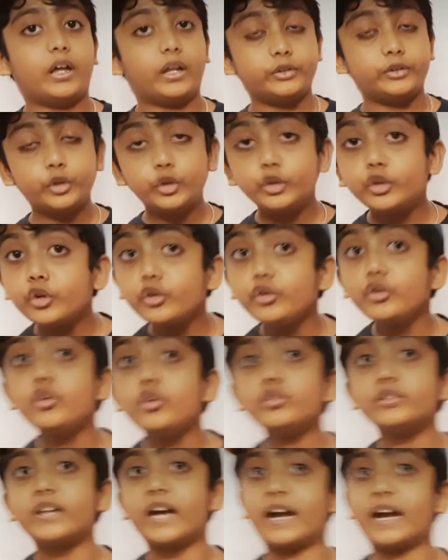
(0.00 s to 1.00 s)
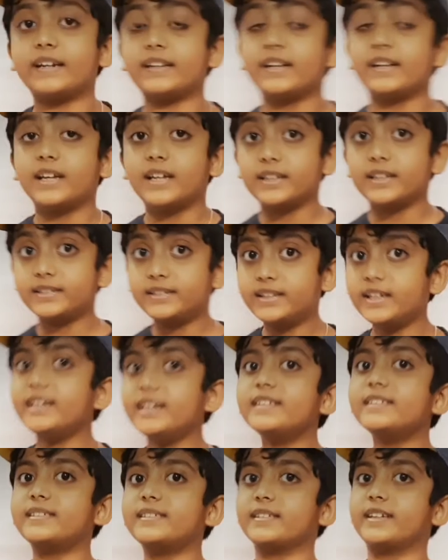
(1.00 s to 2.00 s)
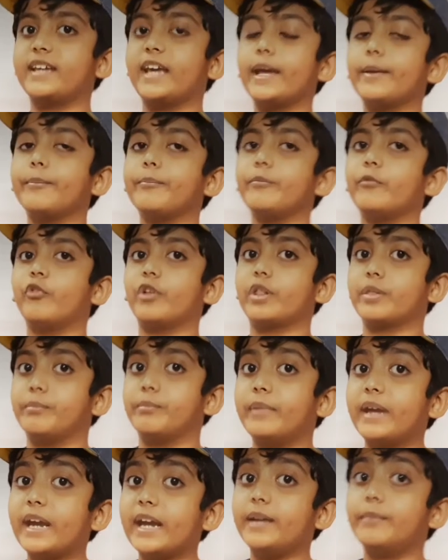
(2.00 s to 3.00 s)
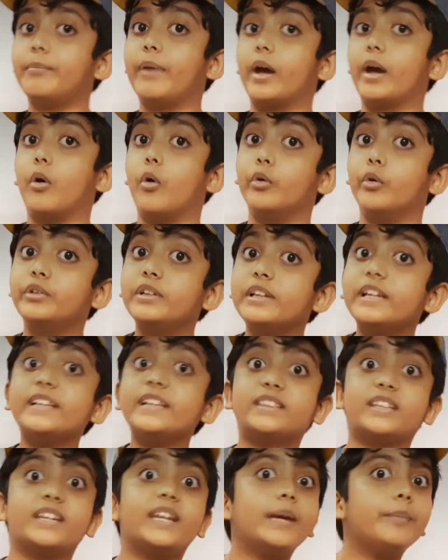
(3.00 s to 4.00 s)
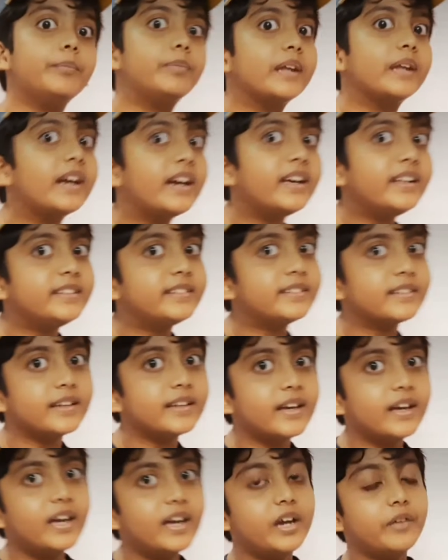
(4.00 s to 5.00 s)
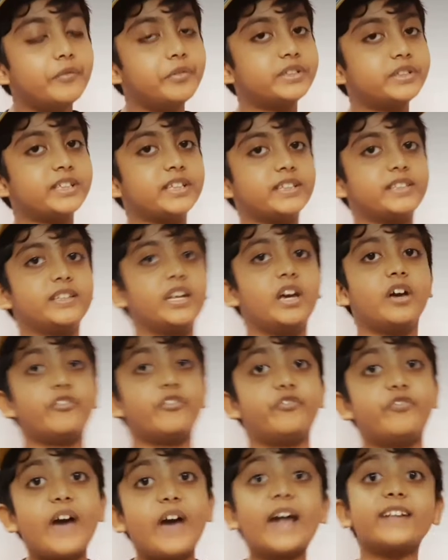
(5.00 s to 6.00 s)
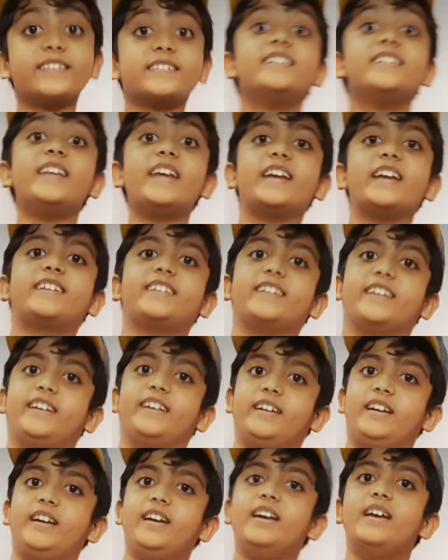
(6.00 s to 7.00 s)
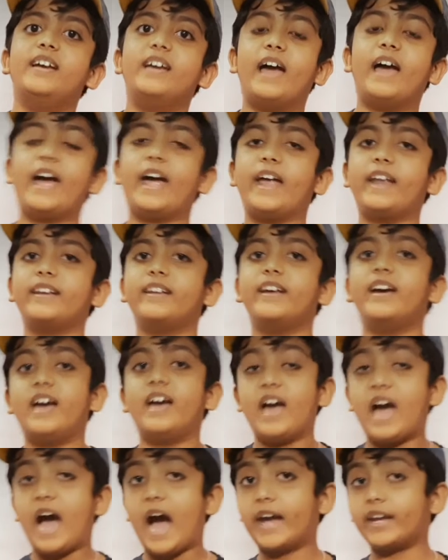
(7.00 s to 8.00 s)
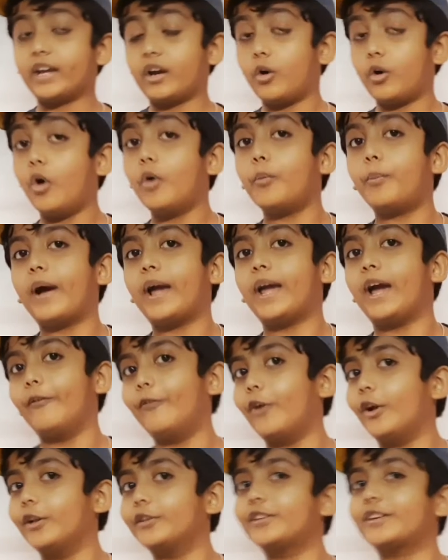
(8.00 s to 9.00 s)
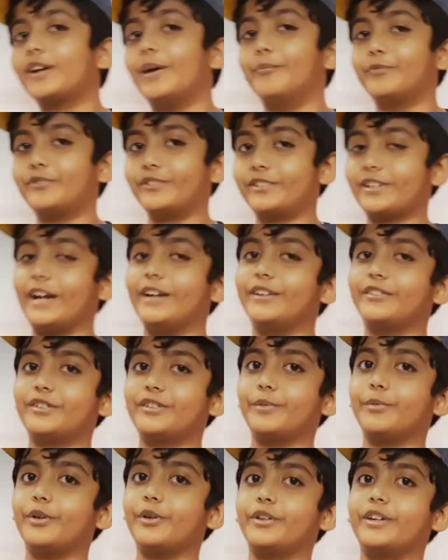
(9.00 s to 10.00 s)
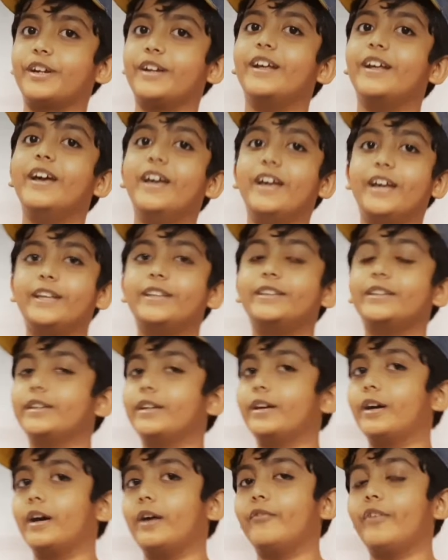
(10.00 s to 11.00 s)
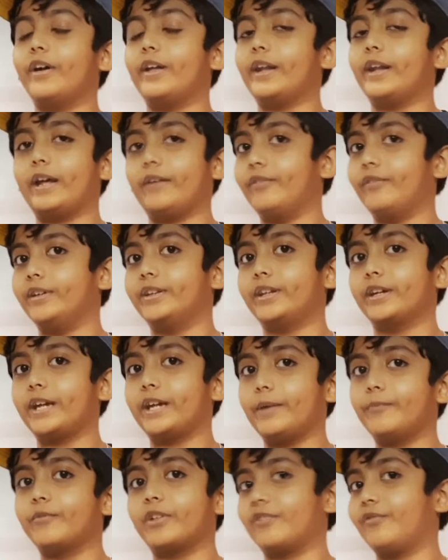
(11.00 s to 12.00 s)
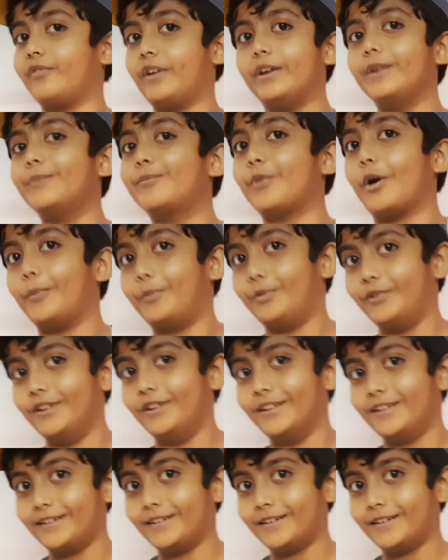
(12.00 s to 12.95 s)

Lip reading: do you know that this game was made by only 3 players, which is fascinating. And I hope I have also contributed in when the game was very popular.